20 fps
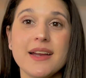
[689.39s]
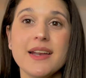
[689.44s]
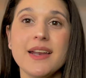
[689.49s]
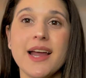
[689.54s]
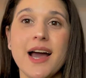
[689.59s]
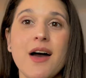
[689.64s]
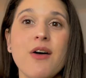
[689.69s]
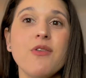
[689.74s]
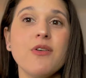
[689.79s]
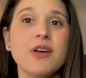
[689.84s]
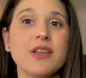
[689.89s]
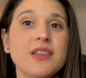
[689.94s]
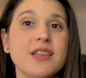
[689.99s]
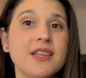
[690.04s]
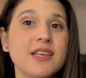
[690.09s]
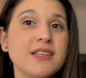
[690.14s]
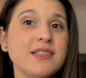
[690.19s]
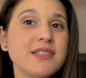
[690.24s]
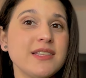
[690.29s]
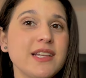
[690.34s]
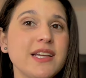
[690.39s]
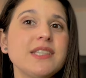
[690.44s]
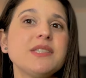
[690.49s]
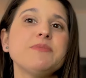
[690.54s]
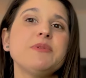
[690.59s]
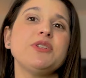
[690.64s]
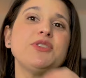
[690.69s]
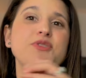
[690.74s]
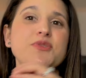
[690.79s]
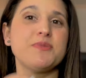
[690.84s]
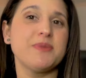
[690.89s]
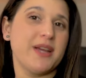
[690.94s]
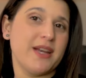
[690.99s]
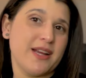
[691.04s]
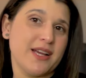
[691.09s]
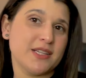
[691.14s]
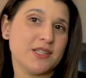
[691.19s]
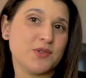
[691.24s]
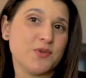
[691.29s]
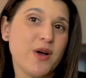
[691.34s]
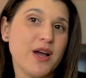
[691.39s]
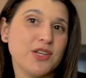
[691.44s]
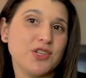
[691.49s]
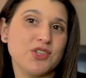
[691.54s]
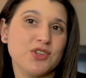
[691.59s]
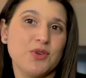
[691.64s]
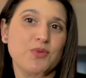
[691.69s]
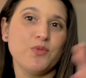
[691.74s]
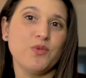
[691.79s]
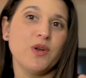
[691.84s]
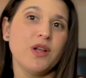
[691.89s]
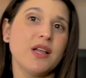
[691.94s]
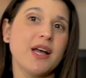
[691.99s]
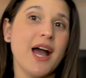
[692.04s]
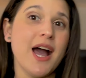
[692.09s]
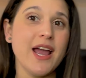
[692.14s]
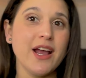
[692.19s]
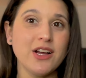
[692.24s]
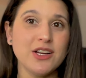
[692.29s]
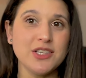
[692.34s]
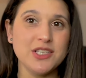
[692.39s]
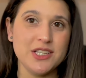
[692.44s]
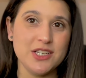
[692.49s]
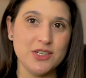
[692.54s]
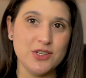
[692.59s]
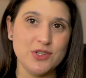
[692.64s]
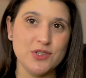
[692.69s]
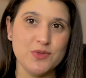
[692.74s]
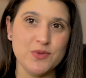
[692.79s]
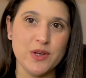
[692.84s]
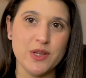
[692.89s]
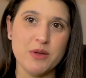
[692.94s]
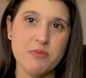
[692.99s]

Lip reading: now this leads me to my next question: will I continue doing the